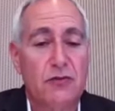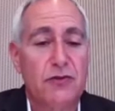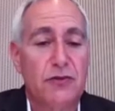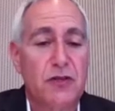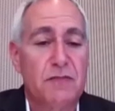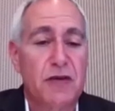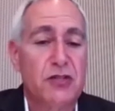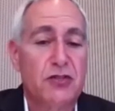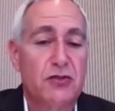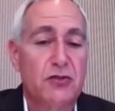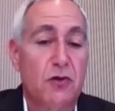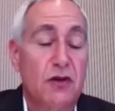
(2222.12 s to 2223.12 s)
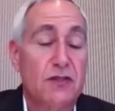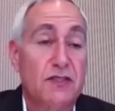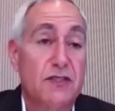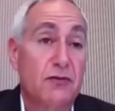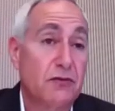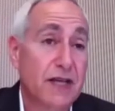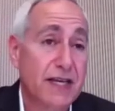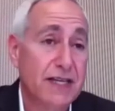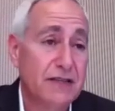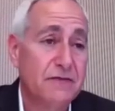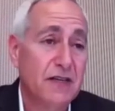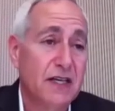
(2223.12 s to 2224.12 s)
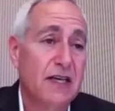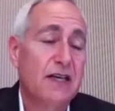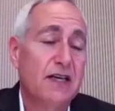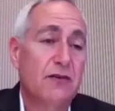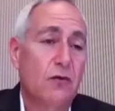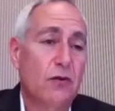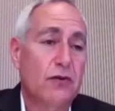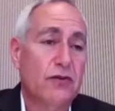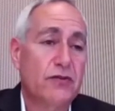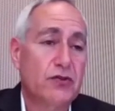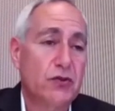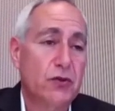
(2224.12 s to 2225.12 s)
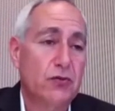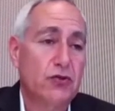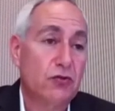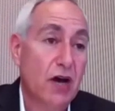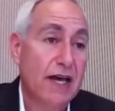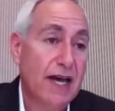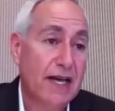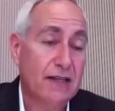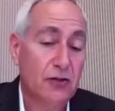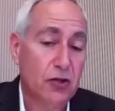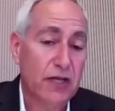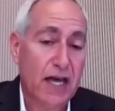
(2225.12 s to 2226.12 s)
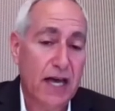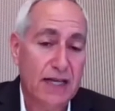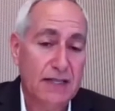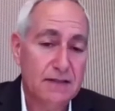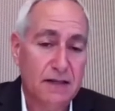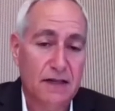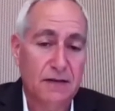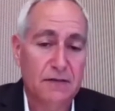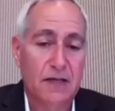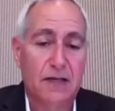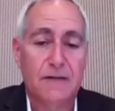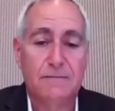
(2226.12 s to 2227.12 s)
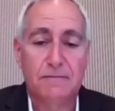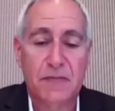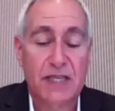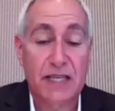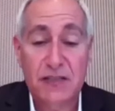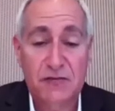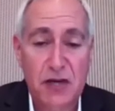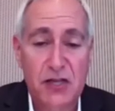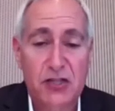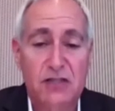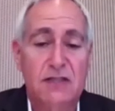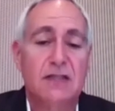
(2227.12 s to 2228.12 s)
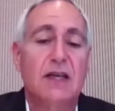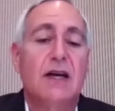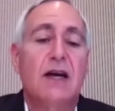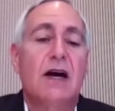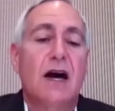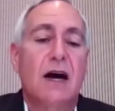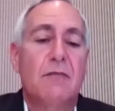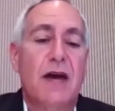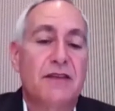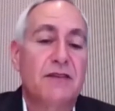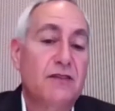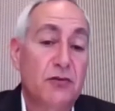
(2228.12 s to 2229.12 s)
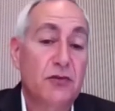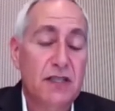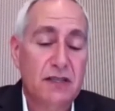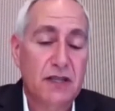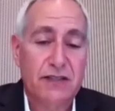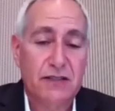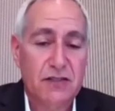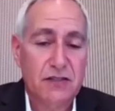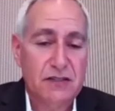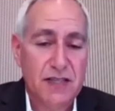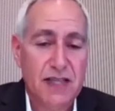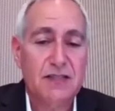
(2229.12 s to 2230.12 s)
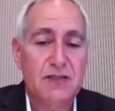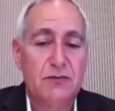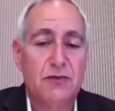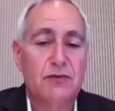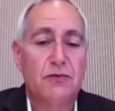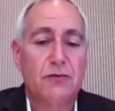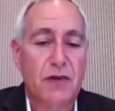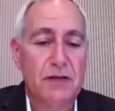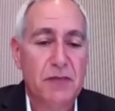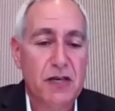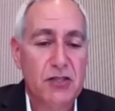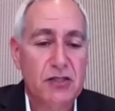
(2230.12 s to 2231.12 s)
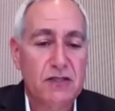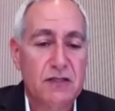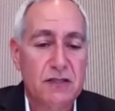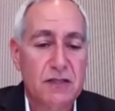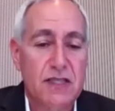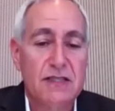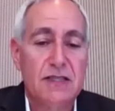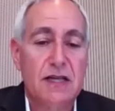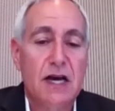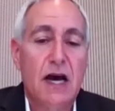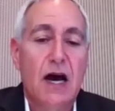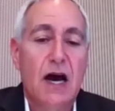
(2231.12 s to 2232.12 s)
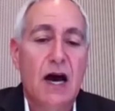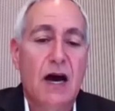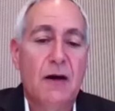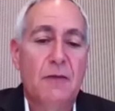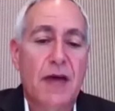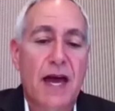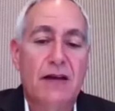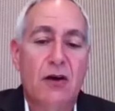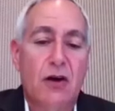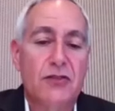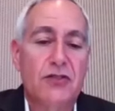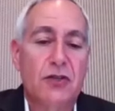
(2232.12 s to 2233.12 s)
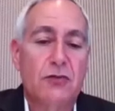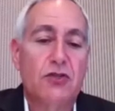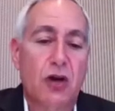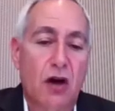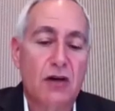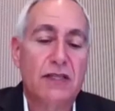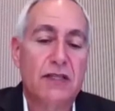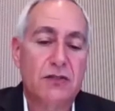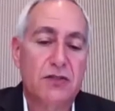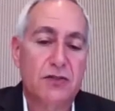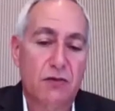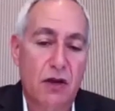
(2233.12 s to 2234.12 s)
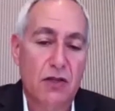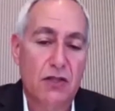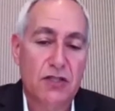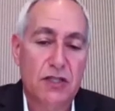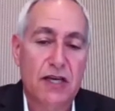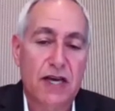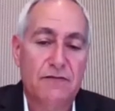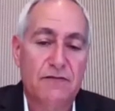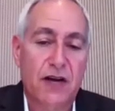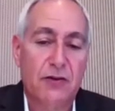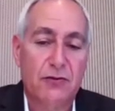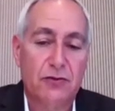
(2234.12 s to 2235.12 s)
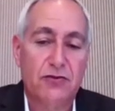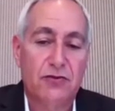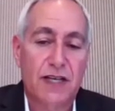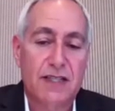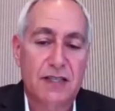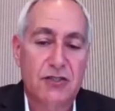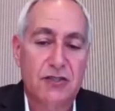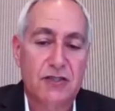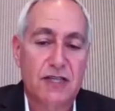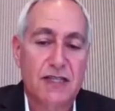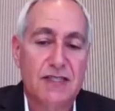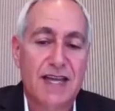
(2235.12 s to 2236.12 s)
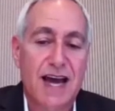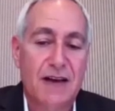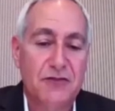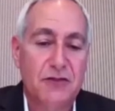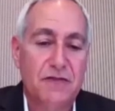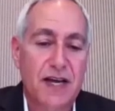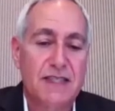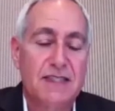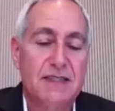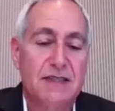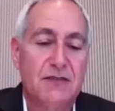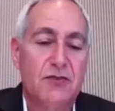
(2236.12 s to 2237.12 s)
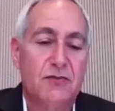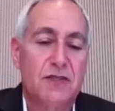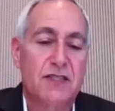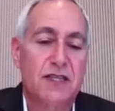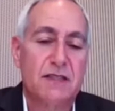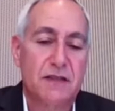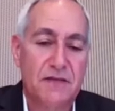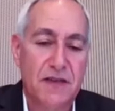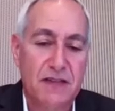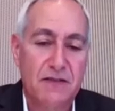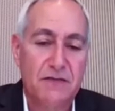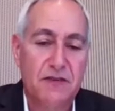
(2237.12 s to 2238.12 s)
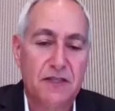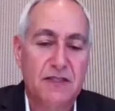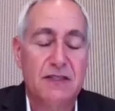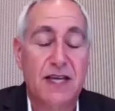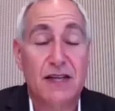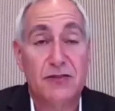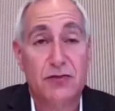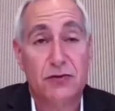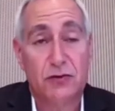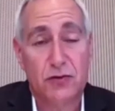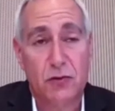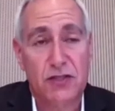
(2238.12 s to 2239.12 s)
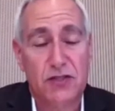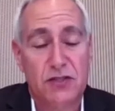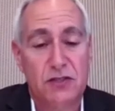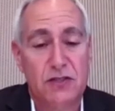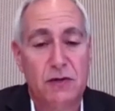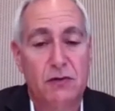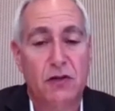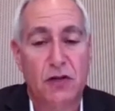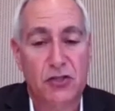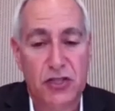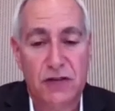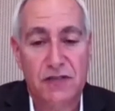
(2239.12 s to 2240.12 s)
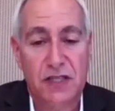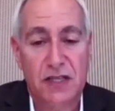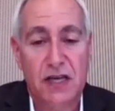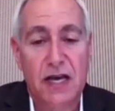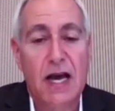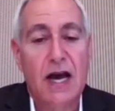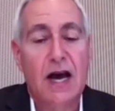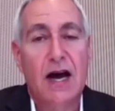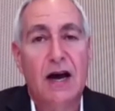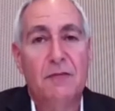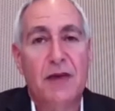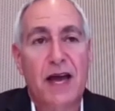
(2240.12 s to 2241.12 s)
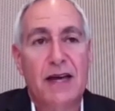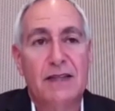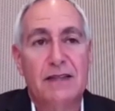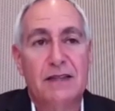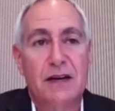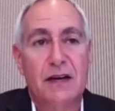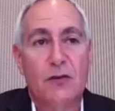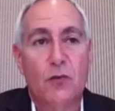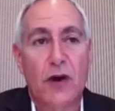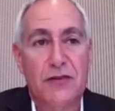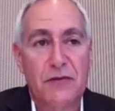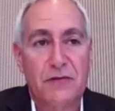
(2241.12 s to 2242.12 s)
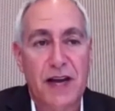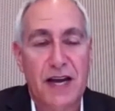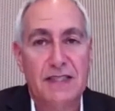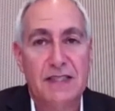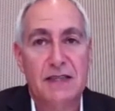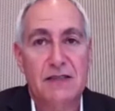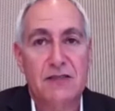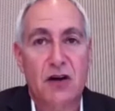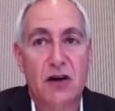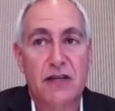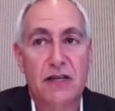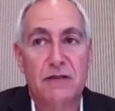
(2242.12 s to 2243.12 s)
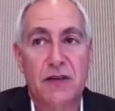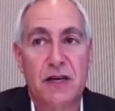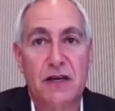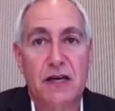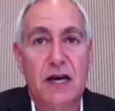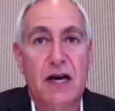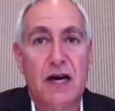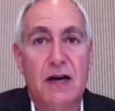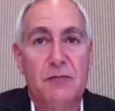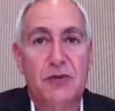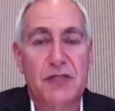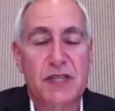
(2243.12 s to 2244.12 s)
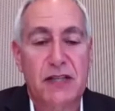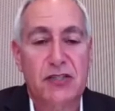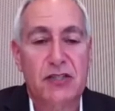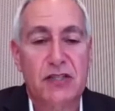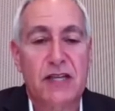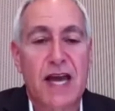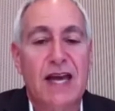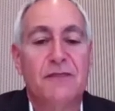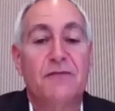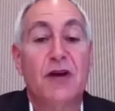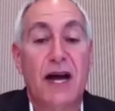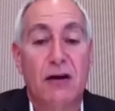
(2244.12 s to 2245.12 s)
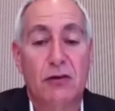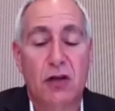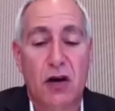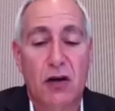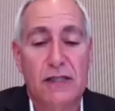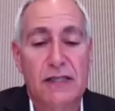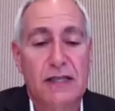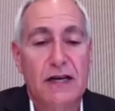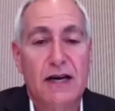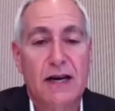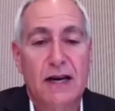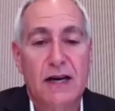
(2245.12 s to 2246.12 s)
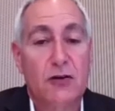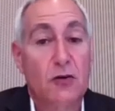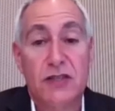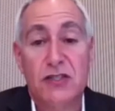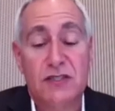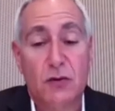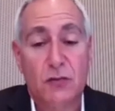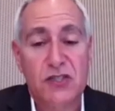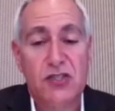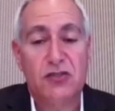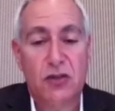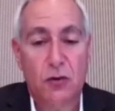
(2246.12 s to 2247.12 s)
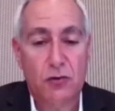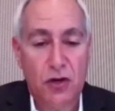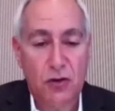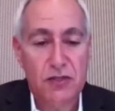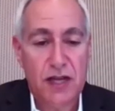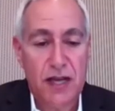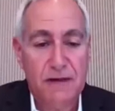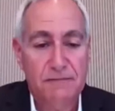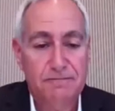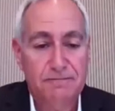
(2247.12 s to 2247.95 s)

recruiting patients who are seronegative in order to try and look at naive patients. And you need diagnostic tests to recruit the right patients into these. And also targeted serology and viral neutralization tests after the vaccine to assess the effectiveness and to answer those questions about longevity and whether vaccines are giving protection and for how long, questions that we just don't know today.